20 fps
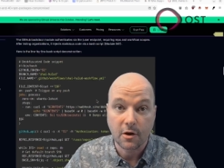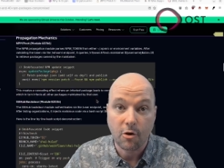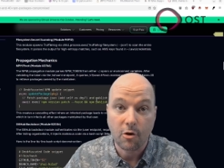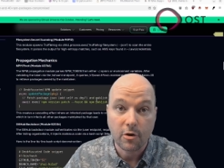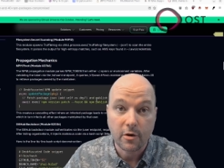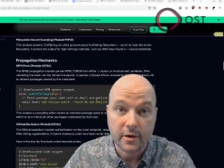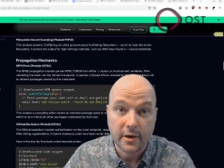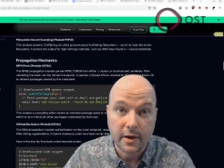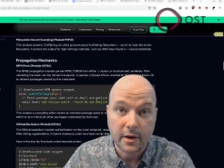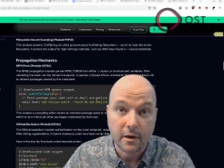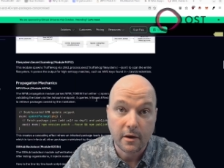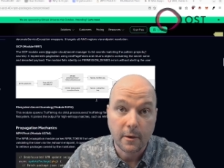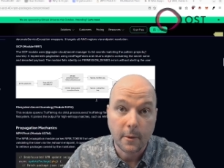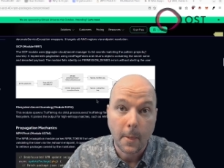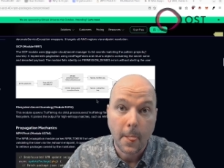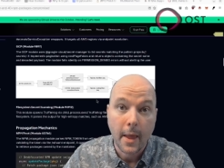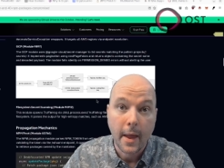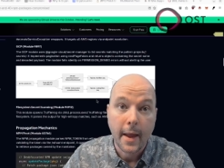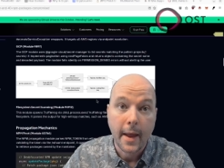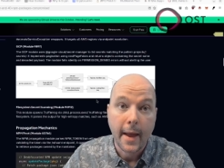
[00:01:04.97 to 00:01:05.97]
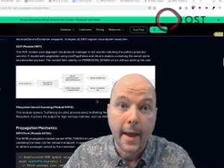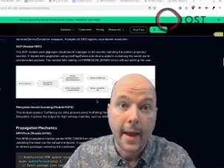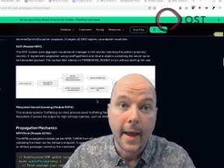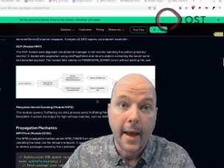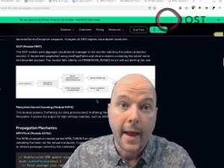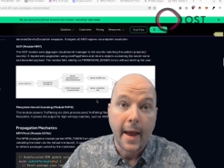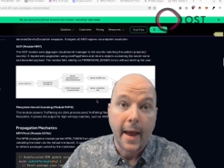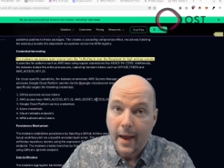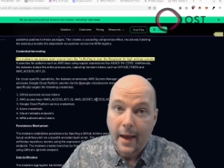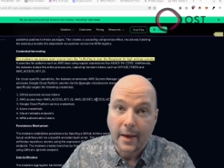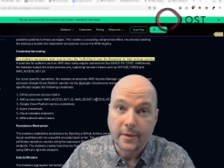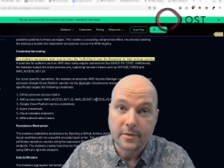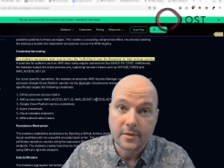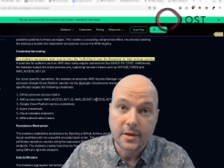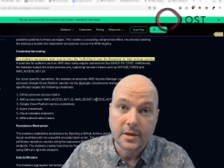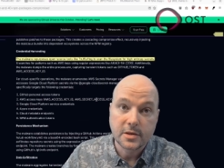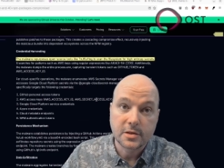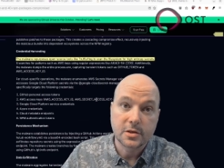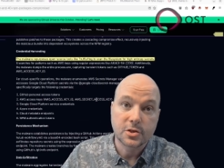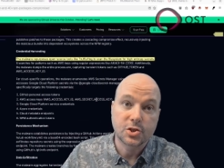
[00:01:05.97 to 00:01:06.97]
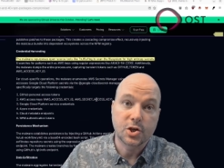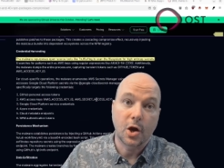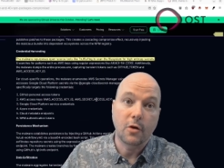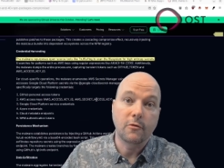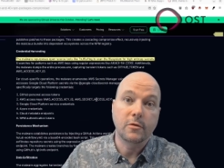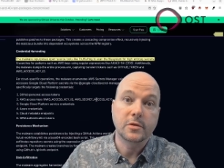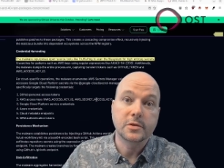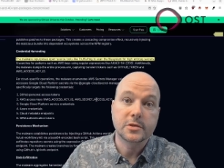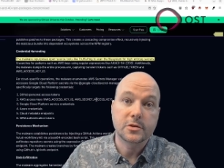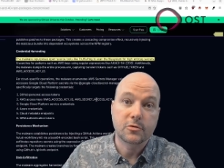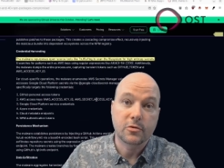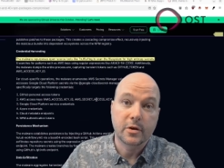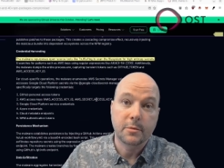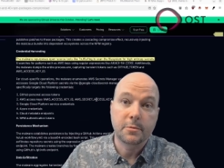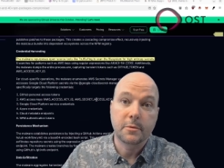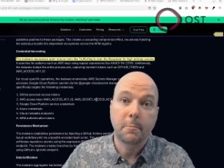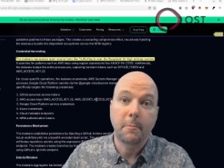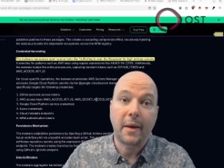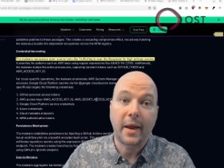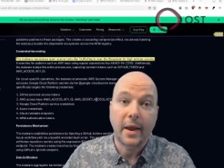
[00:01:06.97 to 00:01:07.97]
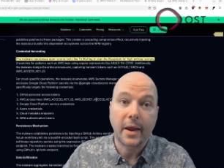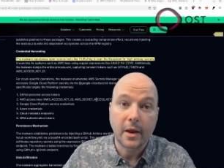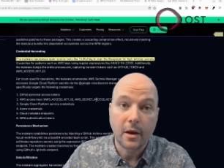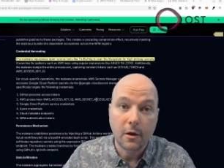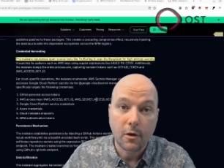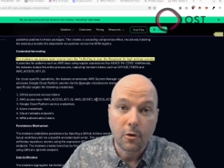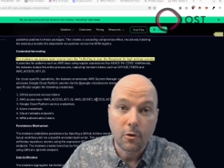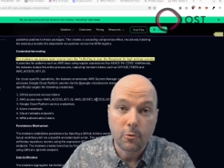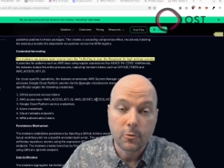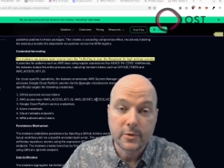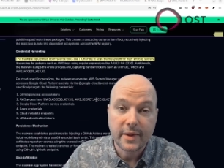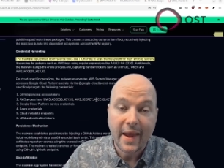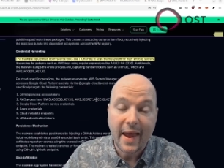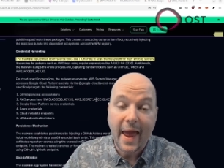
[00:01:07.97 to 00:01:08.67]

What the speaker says: article. And this JavaScript payload